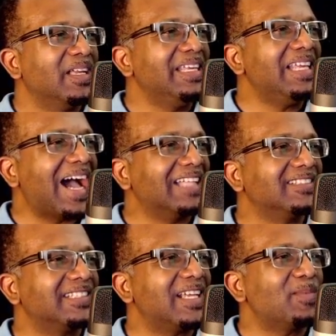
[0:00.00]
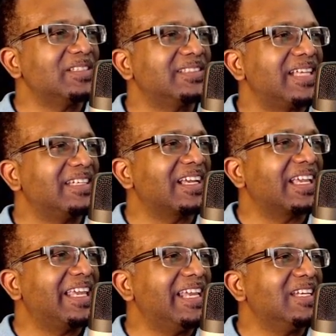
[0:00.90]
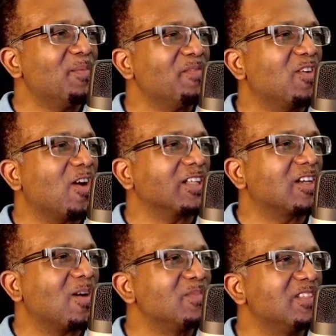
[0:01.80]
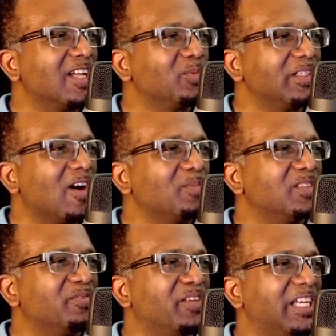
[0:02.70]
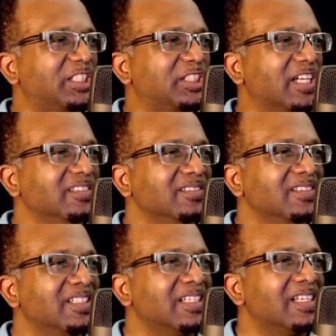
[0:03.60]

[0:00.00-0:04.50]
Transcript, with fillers: he answered them and said, the kingdom of God comes not with observation.